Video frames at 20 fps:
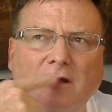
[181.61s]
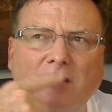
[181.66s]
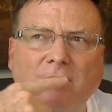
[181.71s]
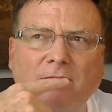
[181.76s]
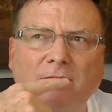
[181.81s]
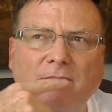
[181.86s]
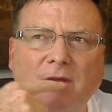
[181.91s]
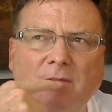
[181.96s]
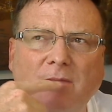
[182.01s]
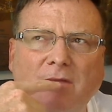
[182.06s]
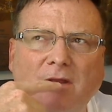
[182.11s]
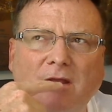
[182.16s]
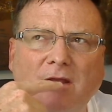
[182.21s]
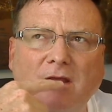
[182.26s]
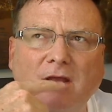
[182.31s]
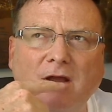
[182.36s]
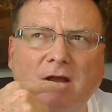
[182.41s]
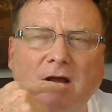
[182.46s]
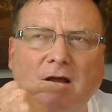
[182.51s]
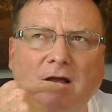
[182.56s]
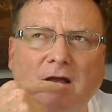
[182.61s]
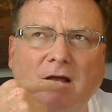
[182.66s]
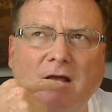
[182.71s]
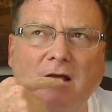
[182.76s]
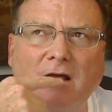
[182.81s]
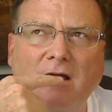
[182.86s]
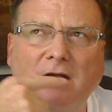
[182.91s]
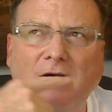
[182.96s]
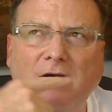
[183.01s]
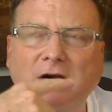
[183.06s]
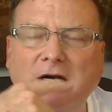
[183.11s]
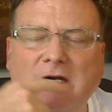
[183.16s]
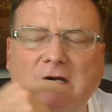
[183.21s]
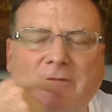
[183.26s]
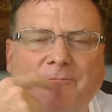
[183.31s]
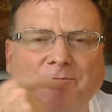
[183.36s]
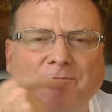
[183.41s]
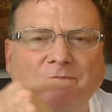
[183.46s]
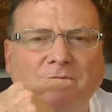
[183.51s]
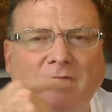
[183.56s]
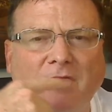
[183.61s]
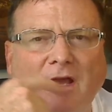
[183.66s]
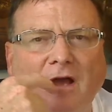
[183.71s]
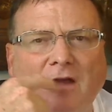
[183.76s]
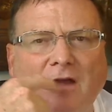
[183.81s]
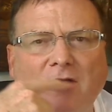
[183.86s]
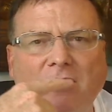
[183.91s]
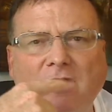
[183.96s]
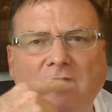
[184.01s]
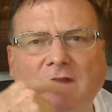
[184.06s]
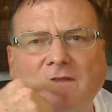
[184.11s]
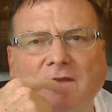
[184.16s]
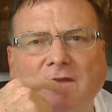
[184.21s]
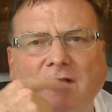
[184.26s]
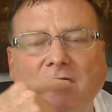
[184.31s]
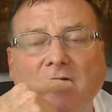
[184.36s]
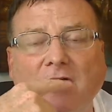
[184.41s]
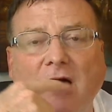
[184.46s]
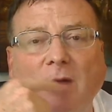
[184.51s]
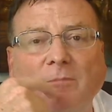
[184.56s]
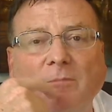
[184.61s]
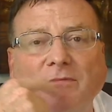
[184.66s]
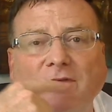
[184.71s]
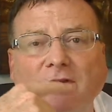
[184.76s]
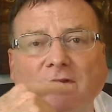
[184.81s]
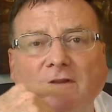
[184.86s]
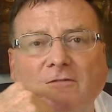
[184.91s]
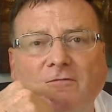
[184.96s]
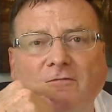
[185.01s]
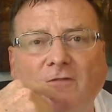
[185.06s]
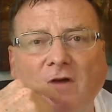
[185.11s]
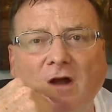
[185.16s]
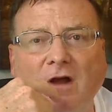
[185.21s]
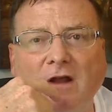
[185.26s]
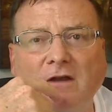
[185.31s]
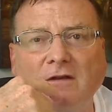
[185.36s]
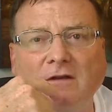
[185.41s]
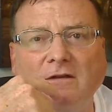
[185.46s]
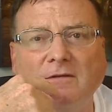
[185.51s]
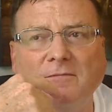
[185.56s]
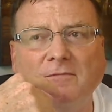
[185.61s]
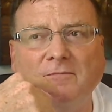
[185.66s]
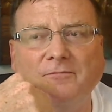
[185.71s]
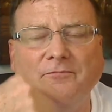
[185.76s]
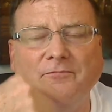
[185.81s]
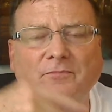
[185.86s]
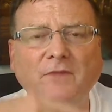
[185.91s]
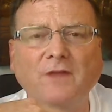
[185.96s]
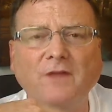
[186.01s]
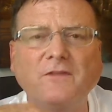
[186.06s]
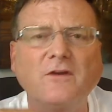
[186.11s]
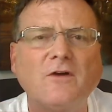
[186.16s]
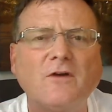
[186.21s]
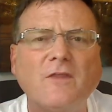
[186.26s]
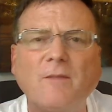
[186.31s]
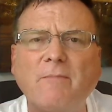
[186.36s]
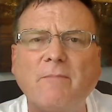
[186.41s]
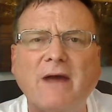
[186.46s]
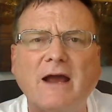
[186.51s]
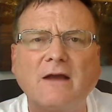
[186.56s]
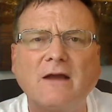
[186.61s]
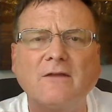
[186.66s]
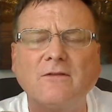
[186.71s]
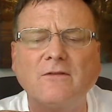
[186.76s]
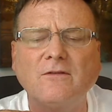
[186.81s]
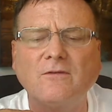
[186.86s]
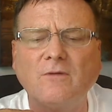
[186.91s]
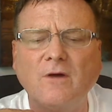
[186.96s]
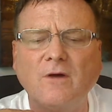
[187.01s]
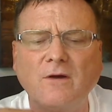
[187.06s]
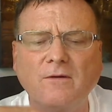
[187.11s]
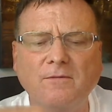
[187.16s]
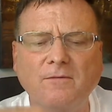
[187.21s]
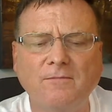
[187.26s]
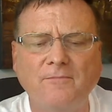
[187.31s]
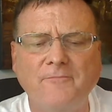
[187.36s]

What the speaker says: Maybe the underneath the gums in the front. Nothing on the back of the throat.